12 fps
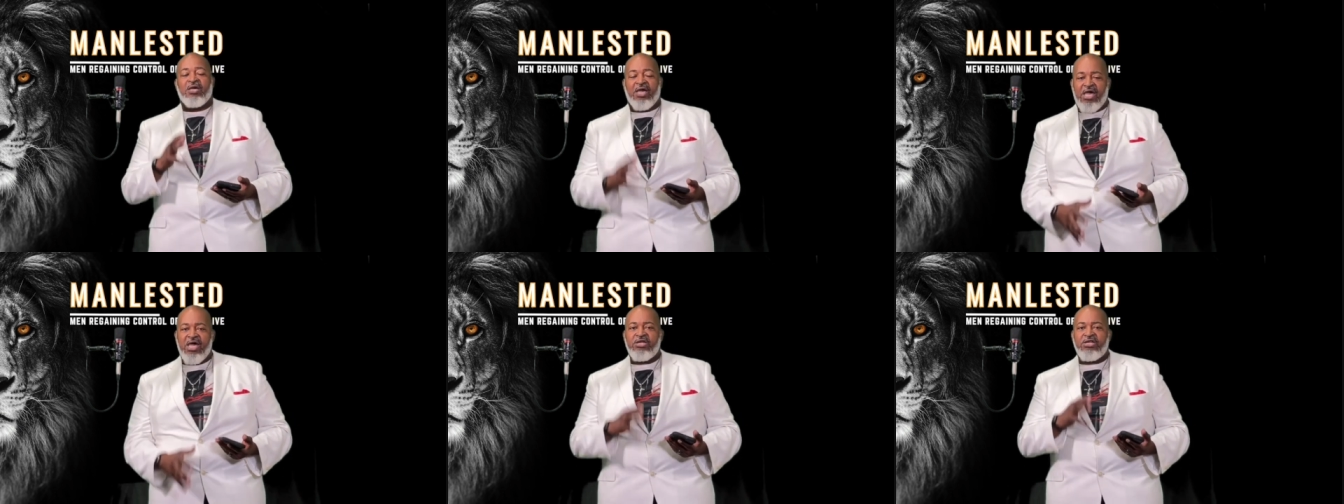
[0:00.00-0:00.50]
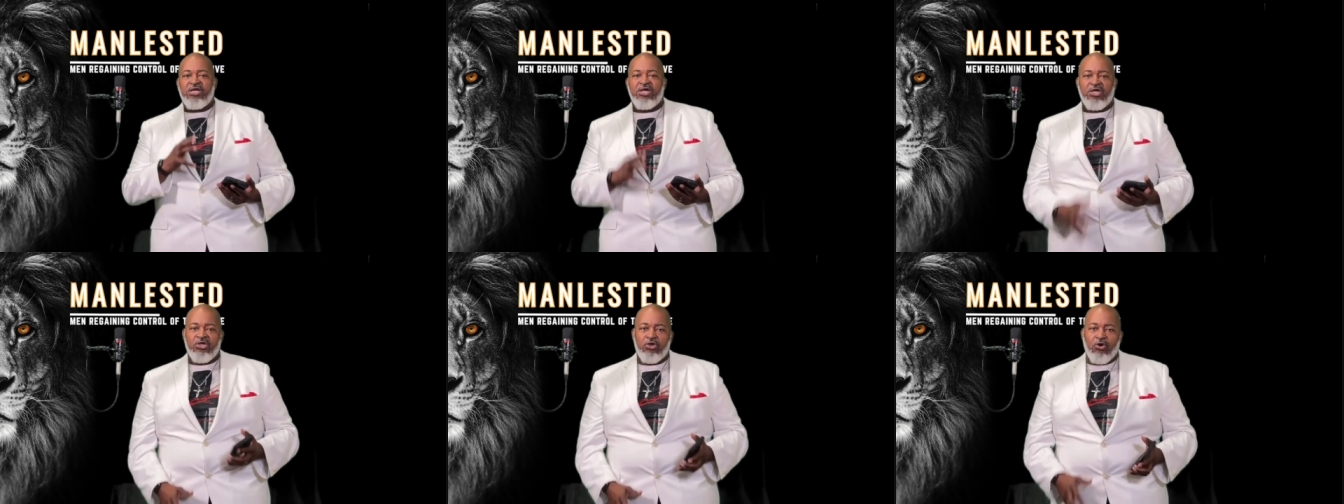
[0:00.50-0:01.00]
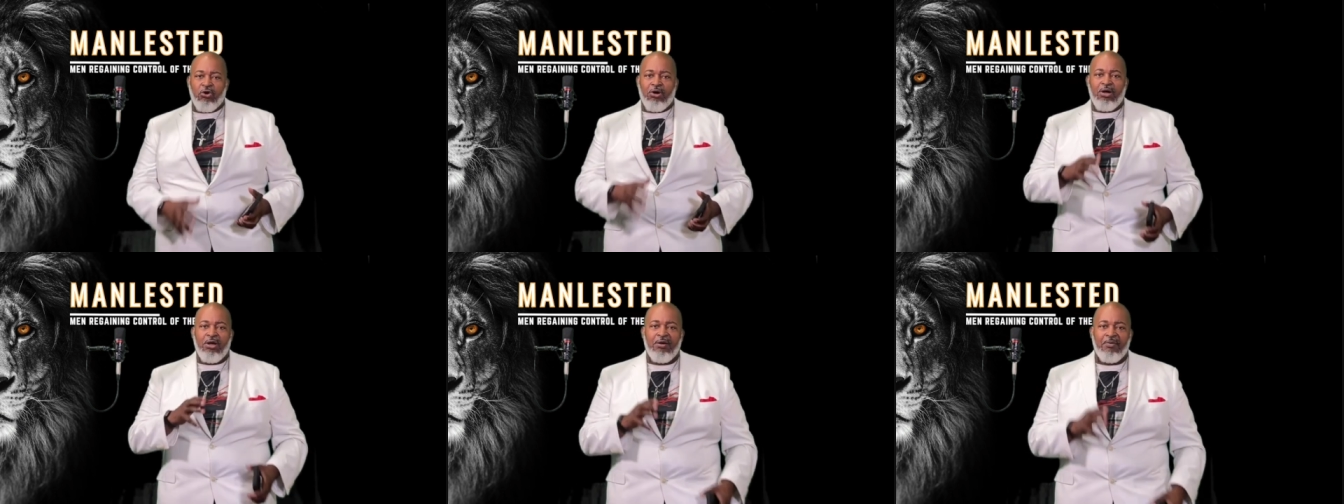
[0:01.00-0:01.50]
and
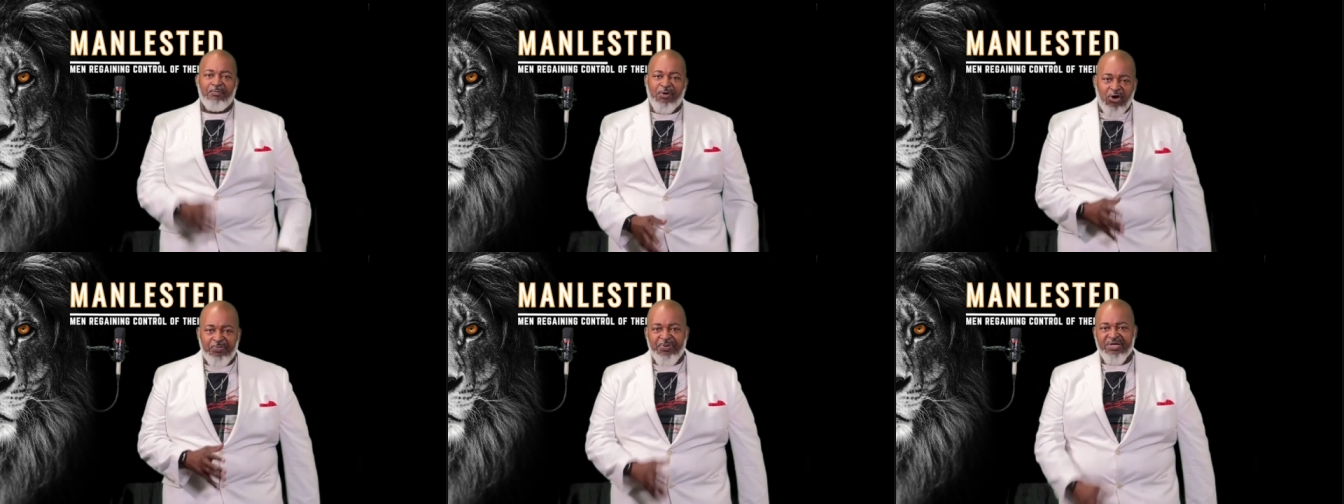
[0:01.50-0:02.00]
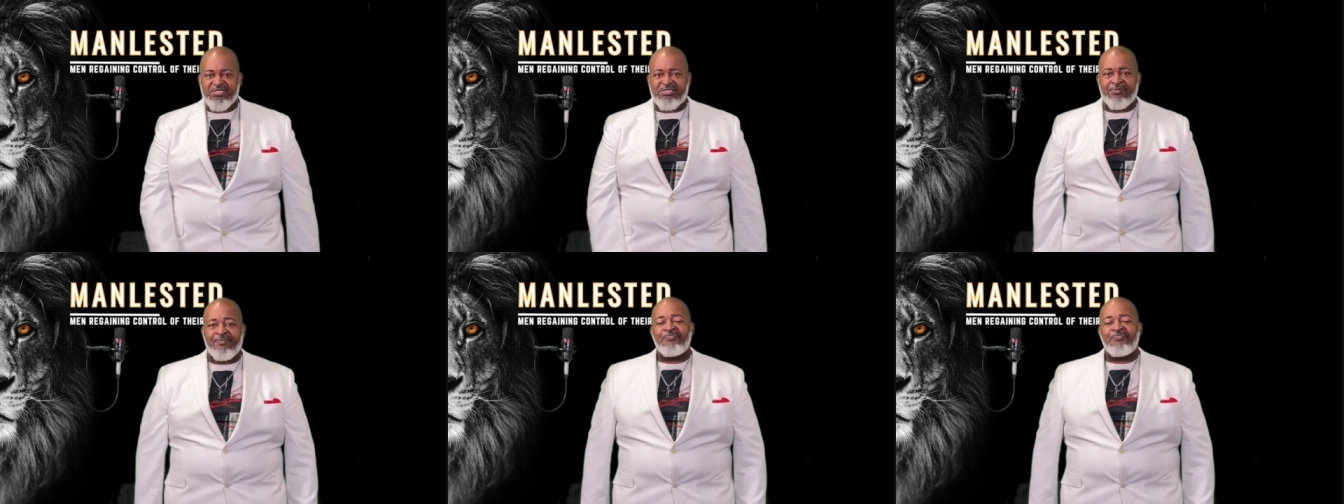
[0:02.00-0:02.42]
your purpose.